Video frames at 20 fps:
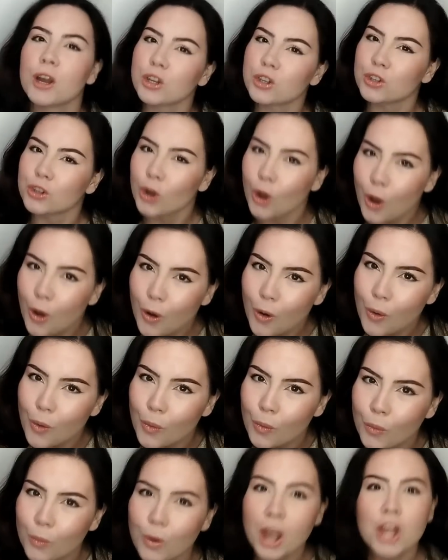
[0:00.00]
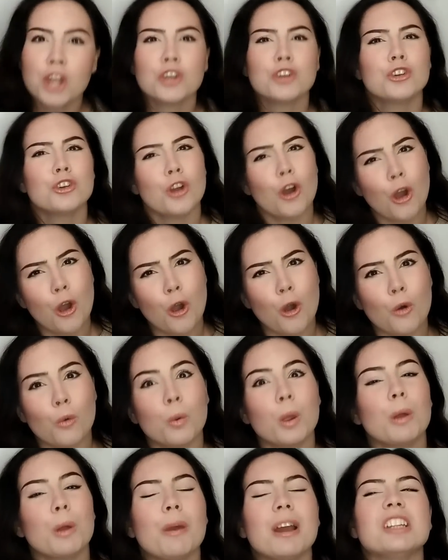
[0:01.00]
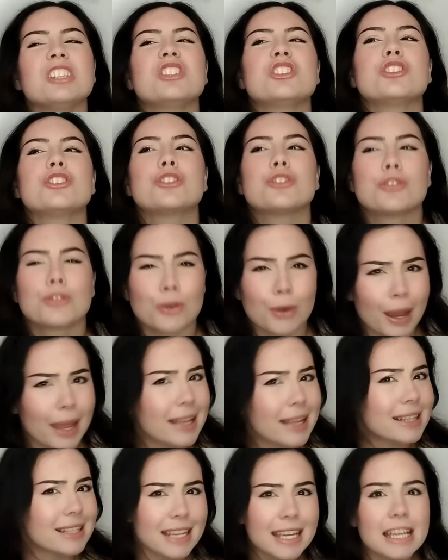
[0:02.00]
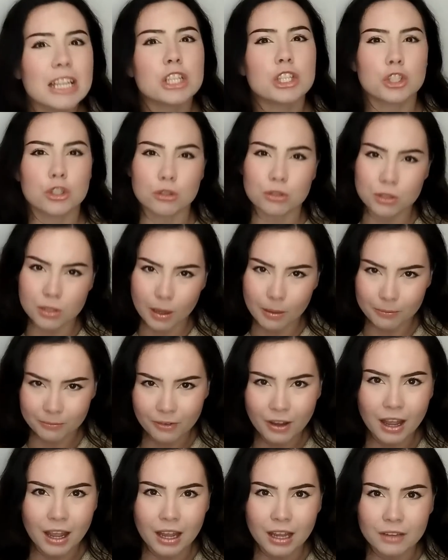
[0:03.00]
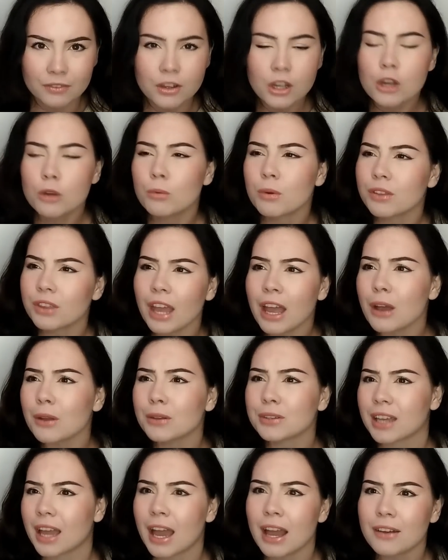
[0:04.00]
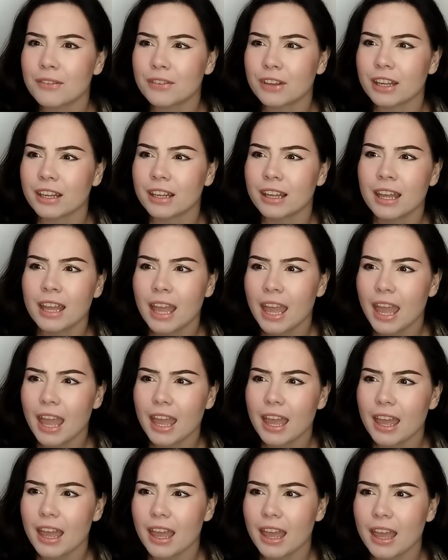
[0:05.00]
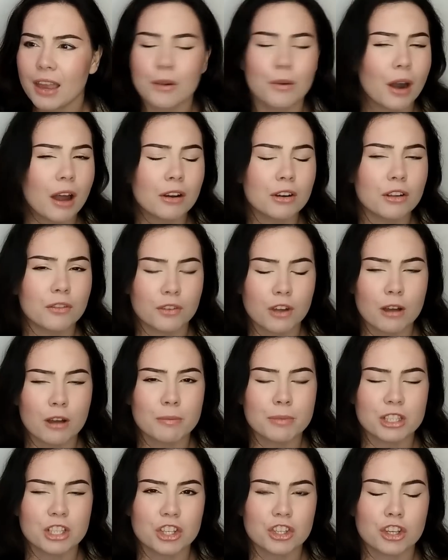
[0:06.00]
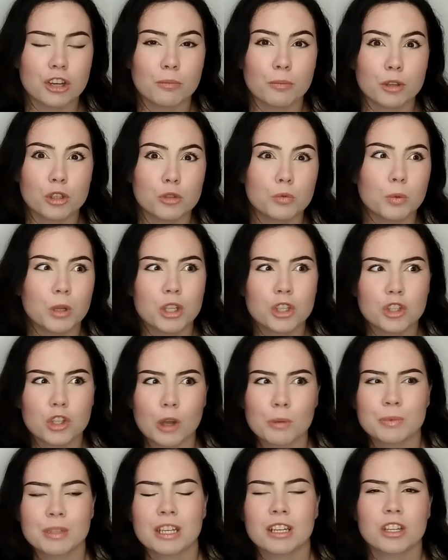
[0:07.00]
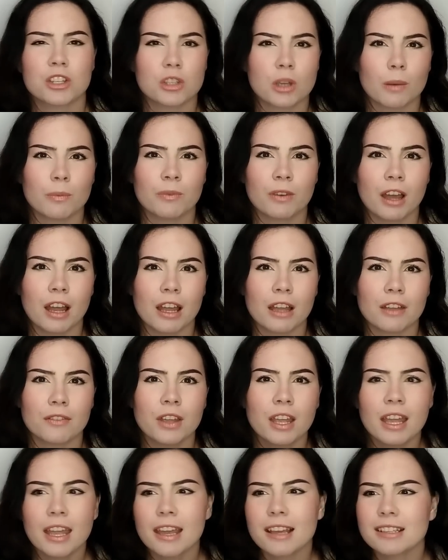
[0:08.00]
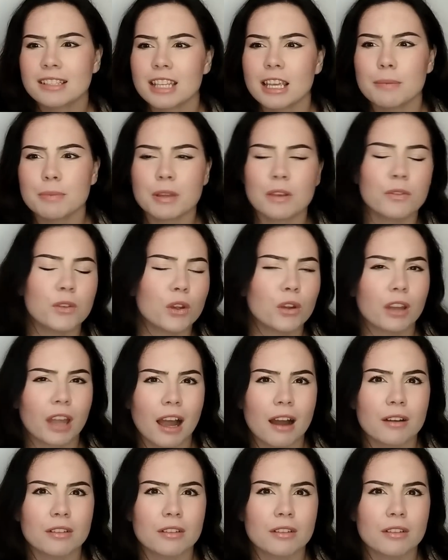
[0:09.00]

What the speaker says: But no, we went straight into top 5 without having a round of competition between top 10 and top 5, except if you